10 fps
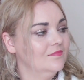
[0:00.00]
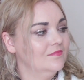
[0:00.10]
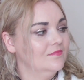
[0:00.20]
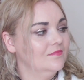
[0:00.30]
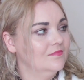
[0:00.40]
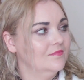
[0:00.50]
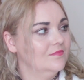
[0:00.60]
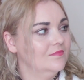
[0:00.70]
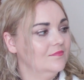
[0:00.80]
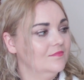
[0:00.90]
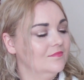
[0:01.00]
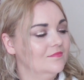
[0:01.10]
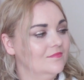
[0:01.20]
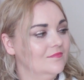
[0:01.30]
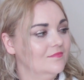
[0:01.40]

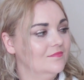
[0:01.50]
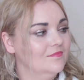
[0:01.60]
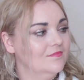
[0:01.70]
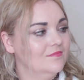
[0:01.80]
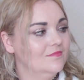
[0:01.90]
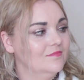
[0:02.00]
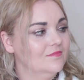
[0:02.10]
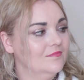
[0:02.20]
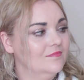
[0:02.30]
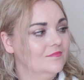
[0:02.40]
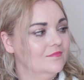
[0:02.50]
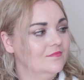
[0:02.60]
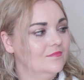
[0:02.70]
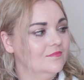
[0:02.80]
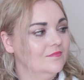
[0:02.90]

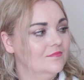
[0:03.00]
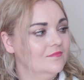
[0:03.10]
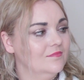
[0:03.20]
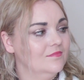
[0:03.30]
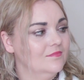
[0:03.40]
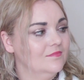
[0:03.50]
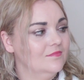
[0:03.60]
The person shown says nothing.